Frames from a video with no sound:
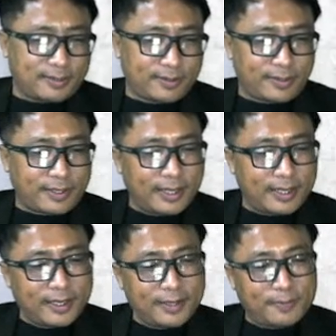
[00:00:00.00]

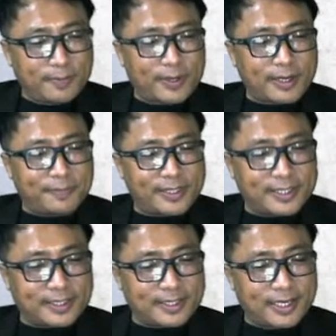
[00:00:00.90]
or more
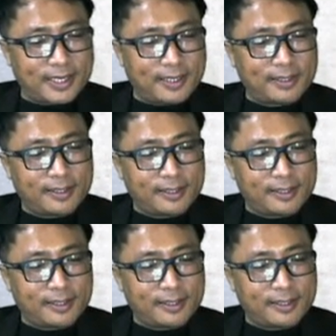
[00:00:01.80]
competitor. Clear?